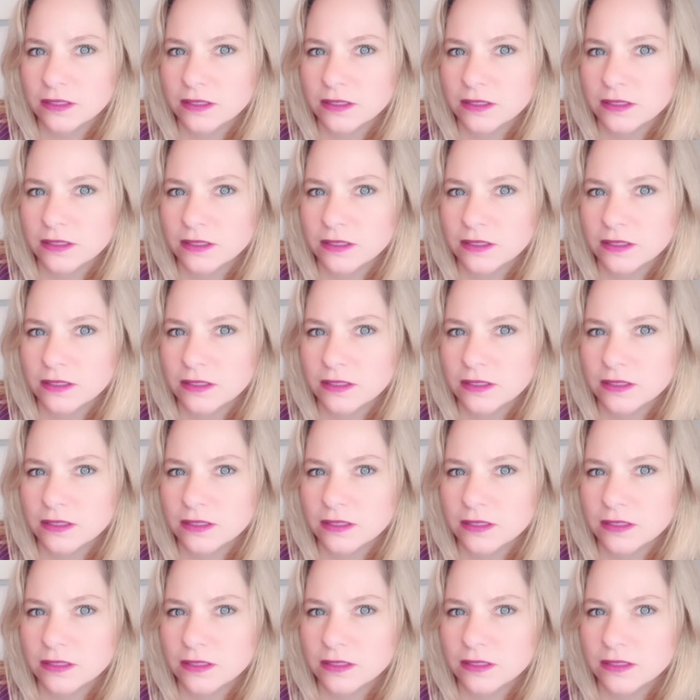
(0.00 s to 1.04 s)

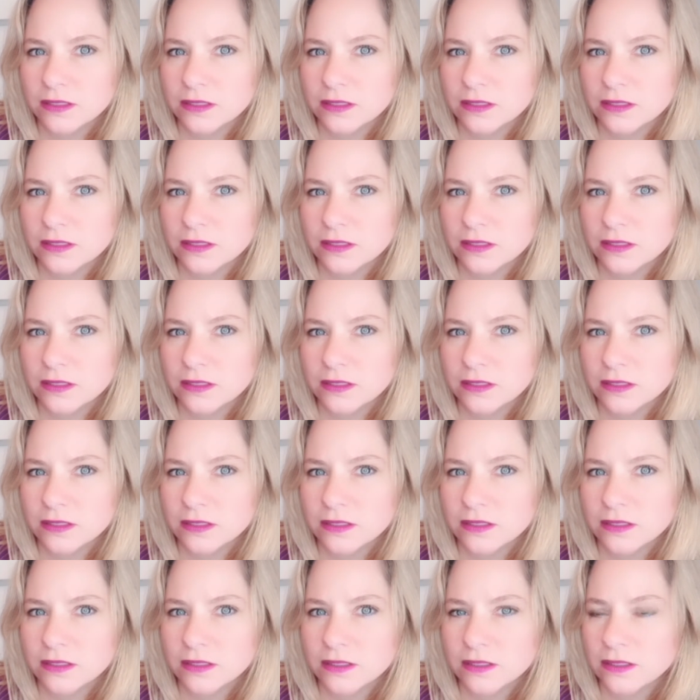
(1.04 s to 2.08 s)

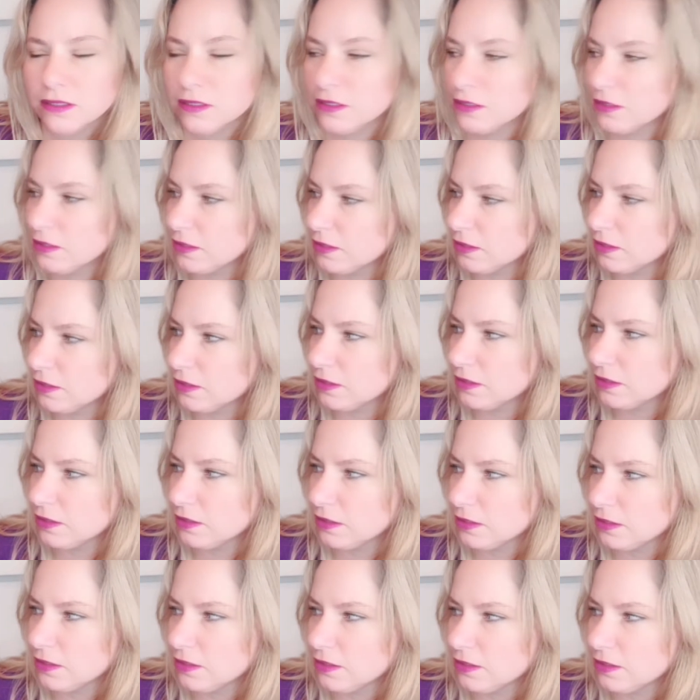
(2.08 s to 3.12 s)

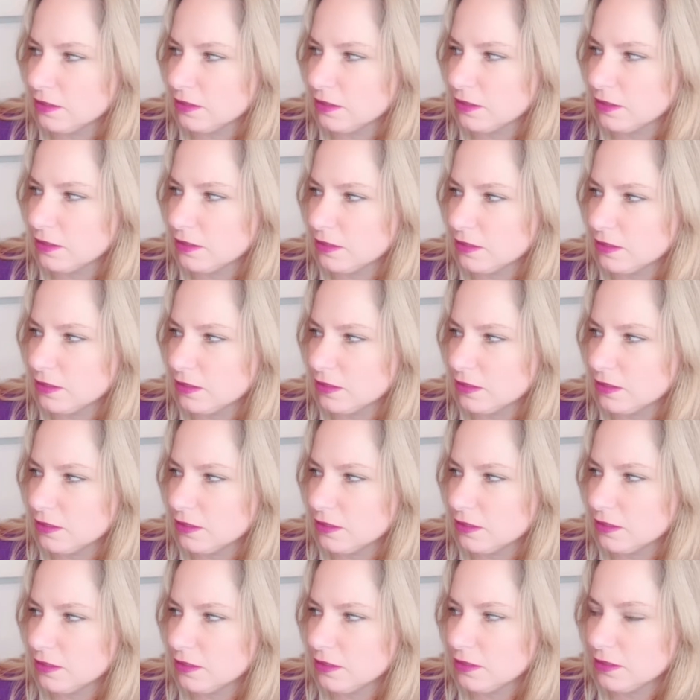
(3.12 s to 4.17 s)

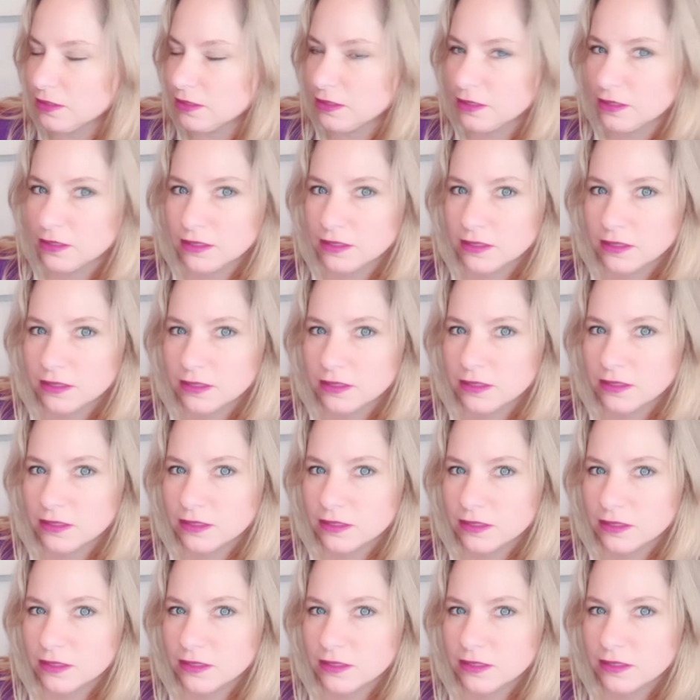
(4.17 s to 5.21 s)

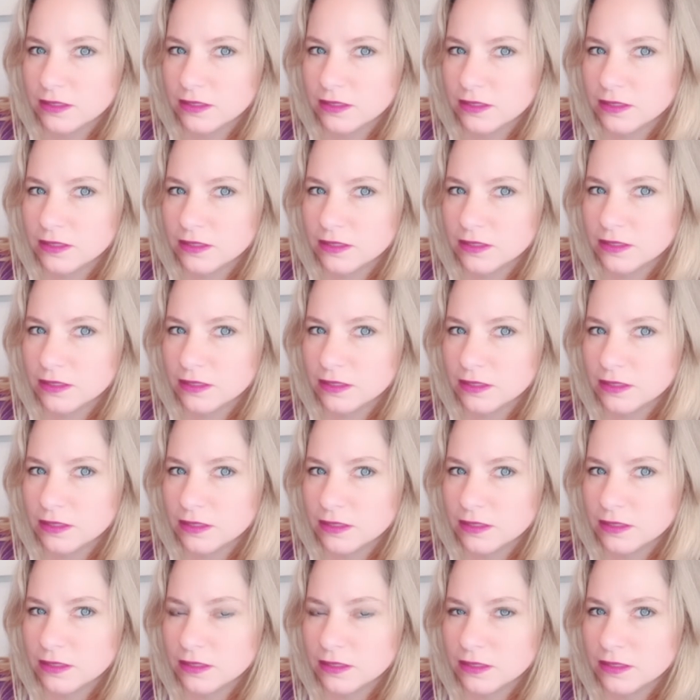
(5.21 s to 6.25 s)

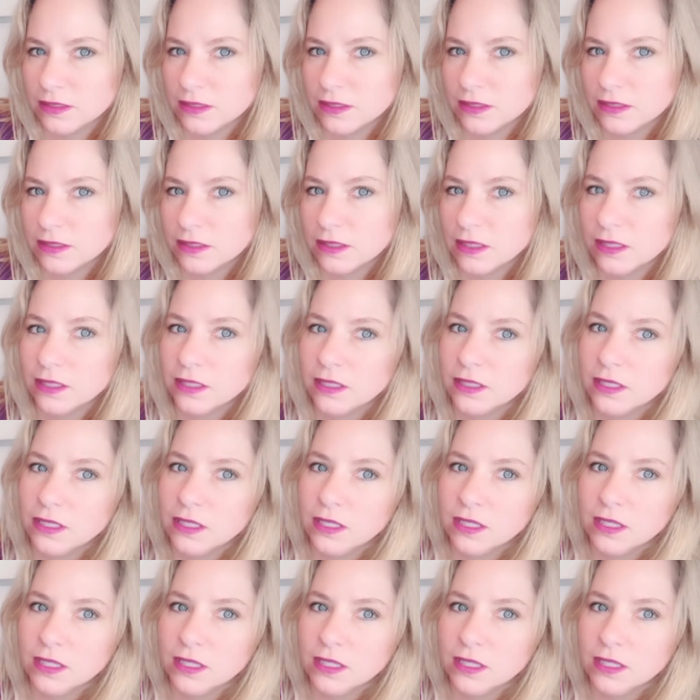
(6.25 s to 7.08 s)
The person shown says nothing.